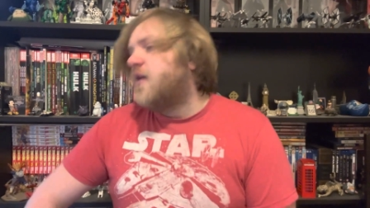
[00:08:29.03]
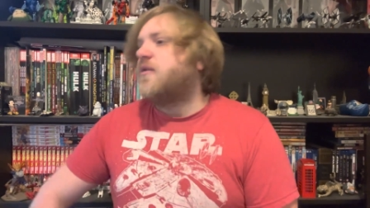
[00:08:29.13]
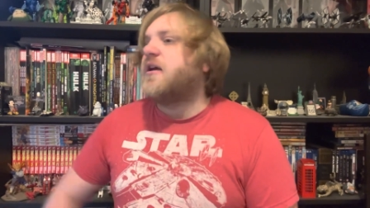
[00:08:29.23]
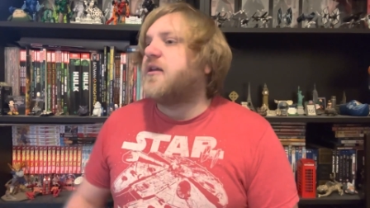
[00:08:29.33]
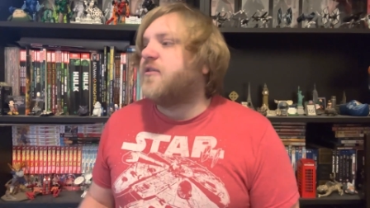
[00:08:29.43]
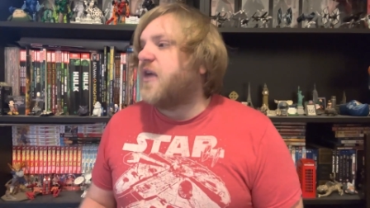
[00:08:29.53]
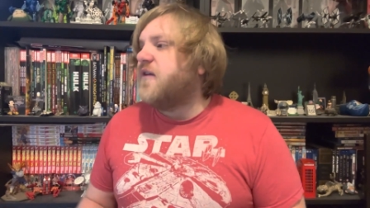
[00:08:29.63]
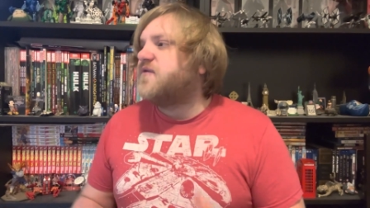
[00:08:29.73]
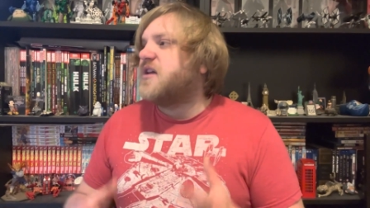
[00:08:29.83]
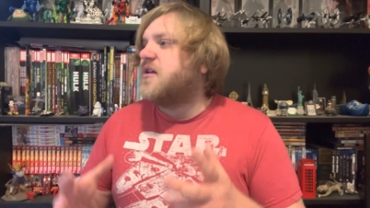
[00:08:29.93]
Like
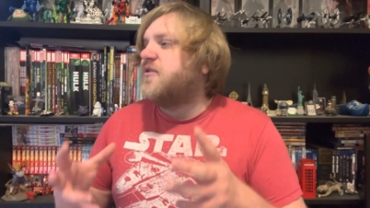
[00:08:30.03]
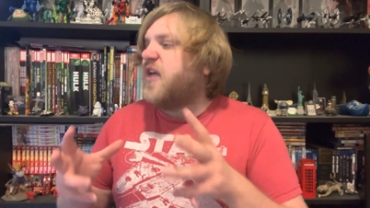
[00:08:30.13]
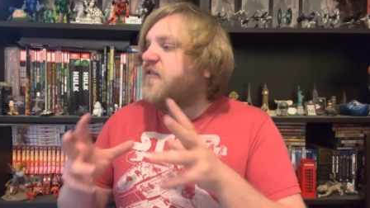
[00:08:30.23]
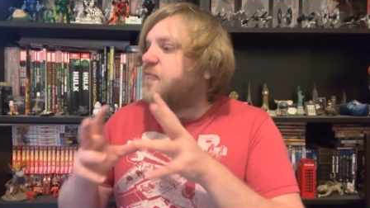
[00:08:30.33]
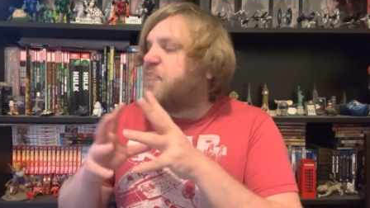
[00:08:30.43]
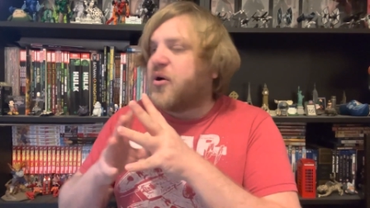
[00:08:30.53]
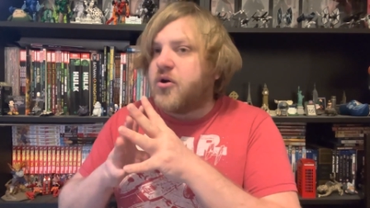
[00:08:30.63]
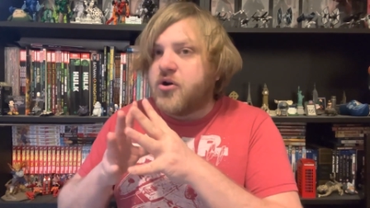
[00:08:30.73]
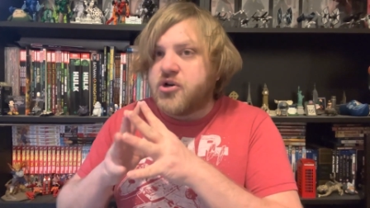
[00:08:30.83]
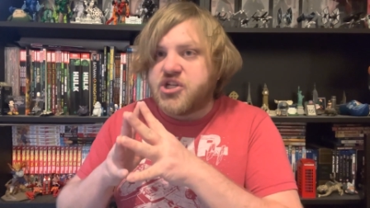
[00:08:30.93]
they've done, they've
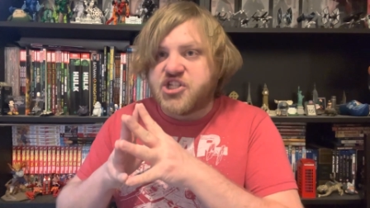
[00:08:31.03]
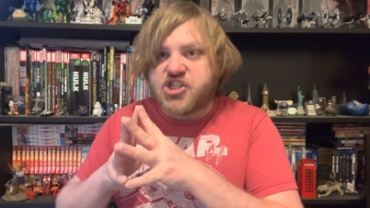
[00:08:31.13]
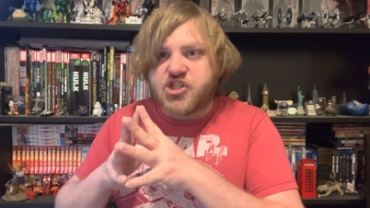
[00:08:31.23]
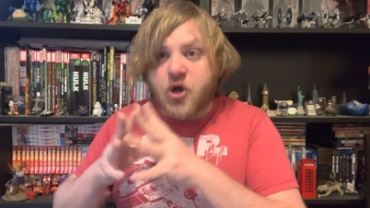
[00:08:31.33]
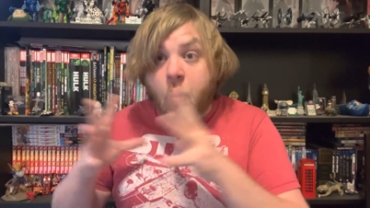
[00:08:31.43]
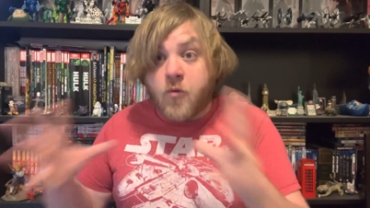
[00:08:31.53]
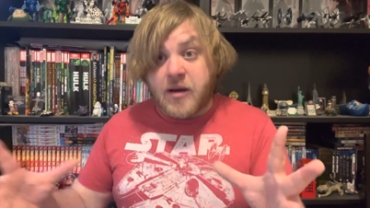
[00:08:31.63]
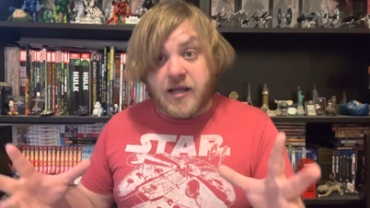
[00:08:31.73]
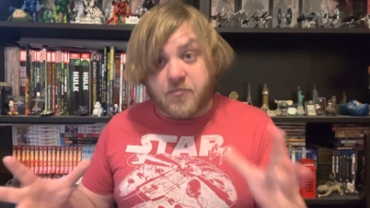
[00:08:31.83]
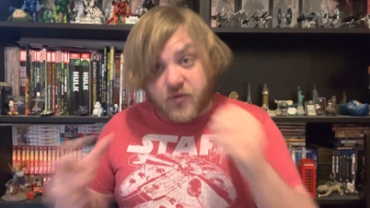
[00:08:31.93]
burned so
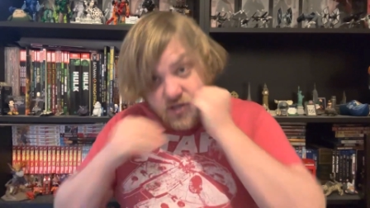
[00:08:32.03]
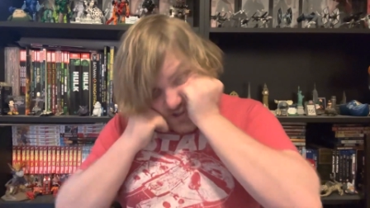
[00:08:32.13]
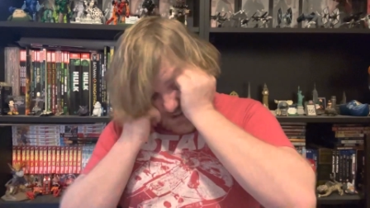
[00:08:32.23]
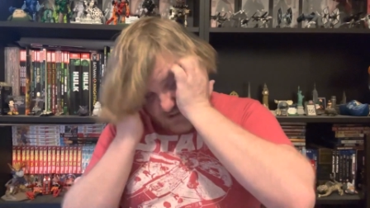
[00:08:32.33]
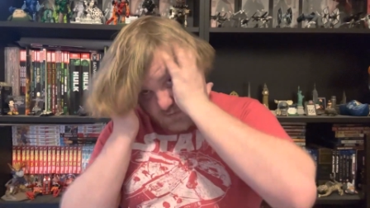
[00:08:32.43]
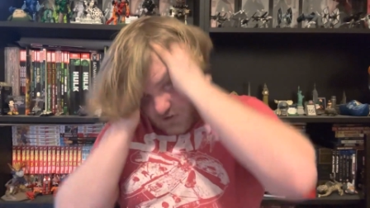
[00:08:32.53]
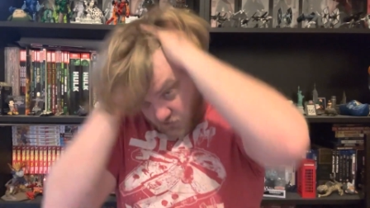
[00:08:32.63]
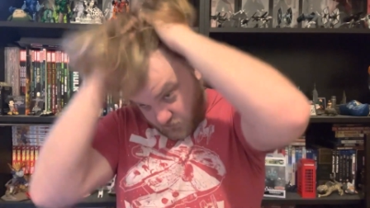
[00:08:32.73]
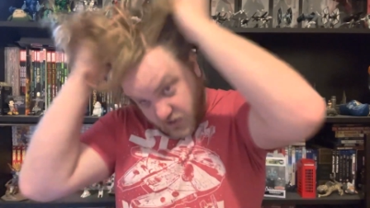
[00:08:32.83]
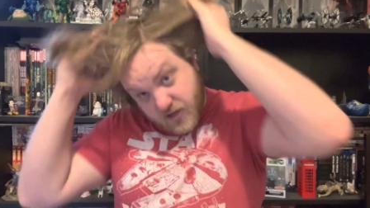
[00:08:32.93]
many bridges with
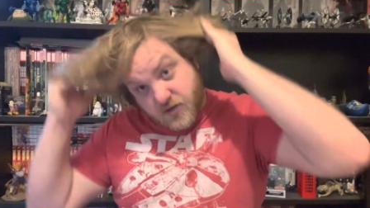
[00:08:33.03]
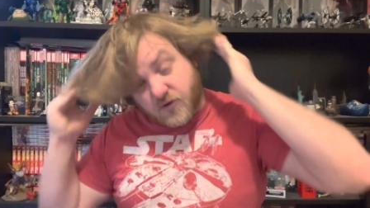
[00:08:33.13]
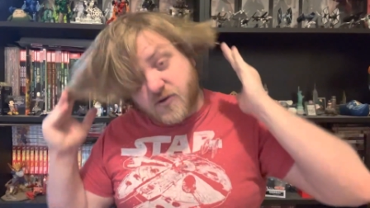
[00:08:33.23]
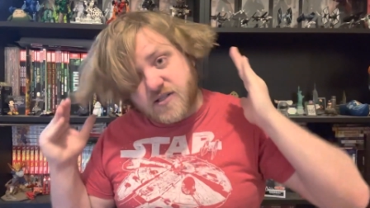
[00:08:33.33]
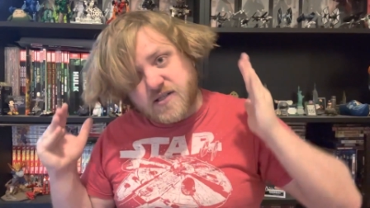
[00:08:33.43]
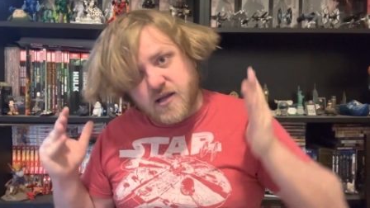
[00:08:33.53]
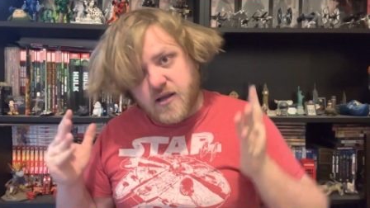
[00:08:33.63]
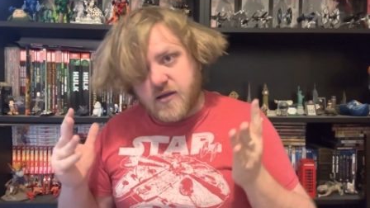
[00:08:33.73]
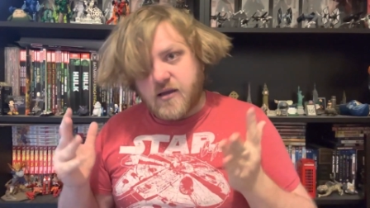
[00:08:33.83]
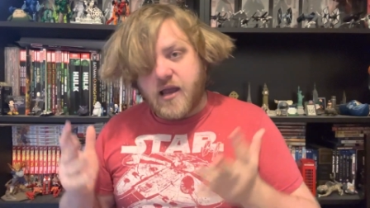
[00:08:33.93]
creators,
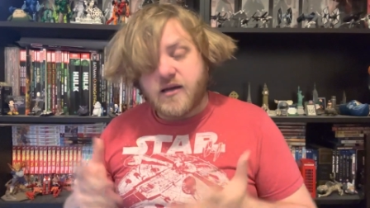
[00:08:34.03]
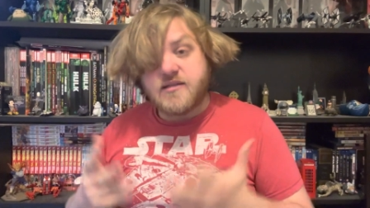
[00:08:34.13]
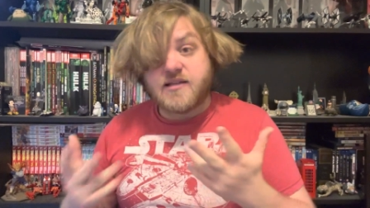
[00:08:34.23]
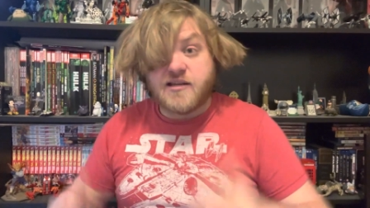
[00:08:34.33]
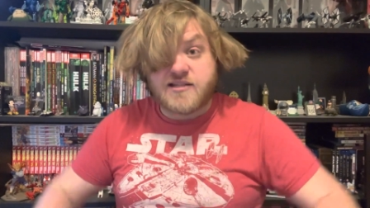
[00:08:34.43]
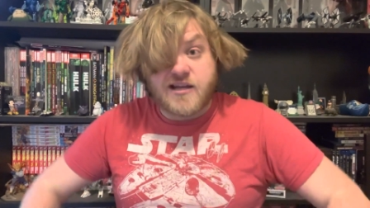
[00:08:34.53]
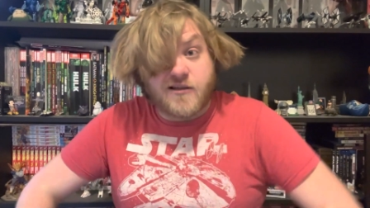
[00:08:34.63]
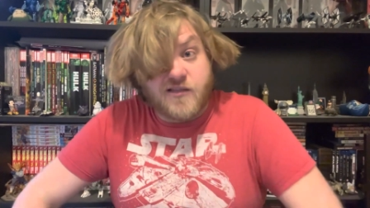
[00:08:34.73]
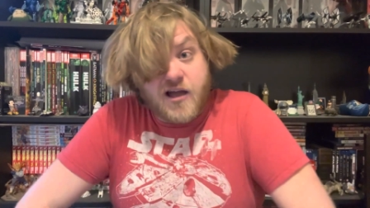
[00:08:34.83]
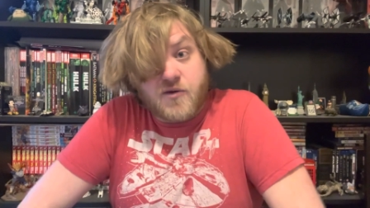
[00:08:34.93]
and it's going to take a
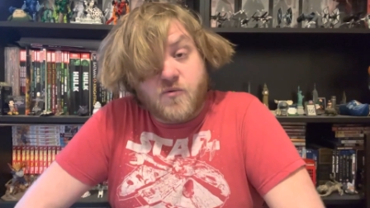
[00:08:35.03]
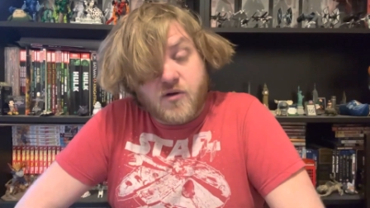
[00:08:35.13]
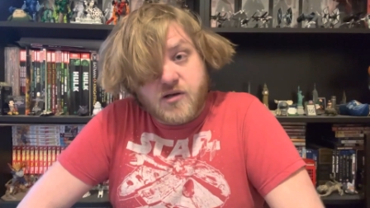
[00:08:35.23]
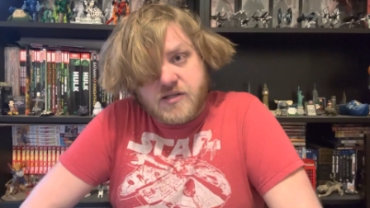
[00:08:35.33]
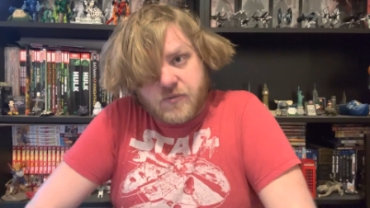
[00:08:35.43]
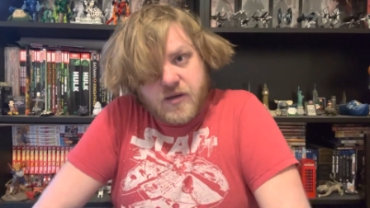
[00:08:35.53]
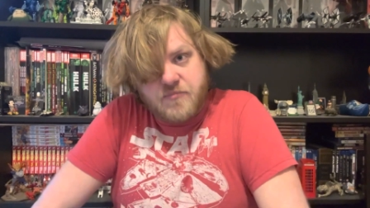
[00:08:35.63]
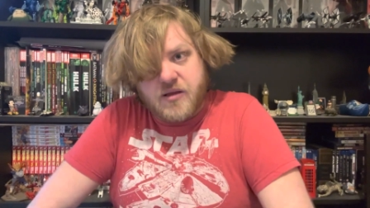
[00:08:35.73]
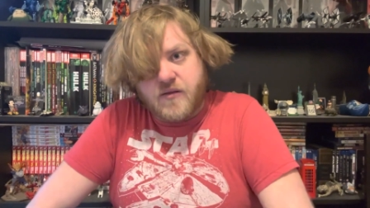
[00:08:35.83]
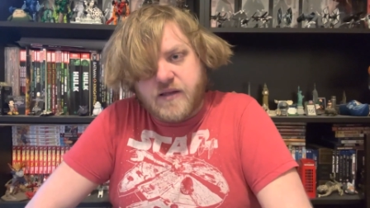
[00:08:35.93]
lot of work to
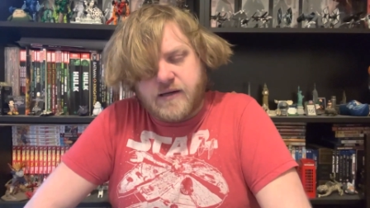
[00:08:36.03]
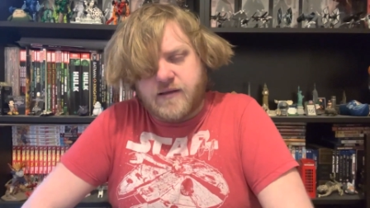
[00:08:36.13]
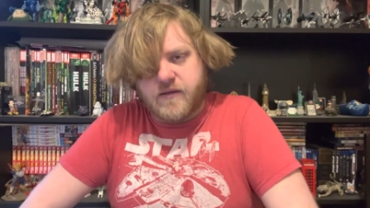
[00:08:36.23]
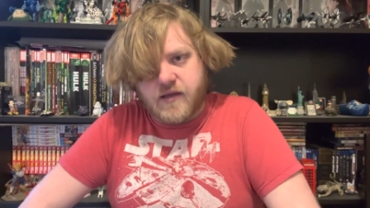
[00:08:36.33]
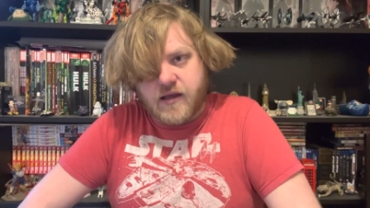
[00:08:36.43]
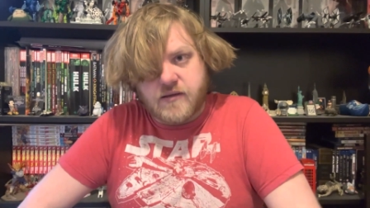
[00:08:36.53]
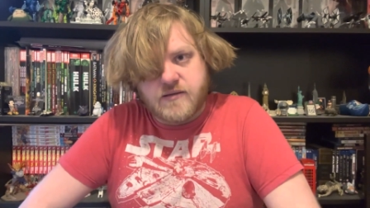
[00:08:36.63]
rebuild any of that.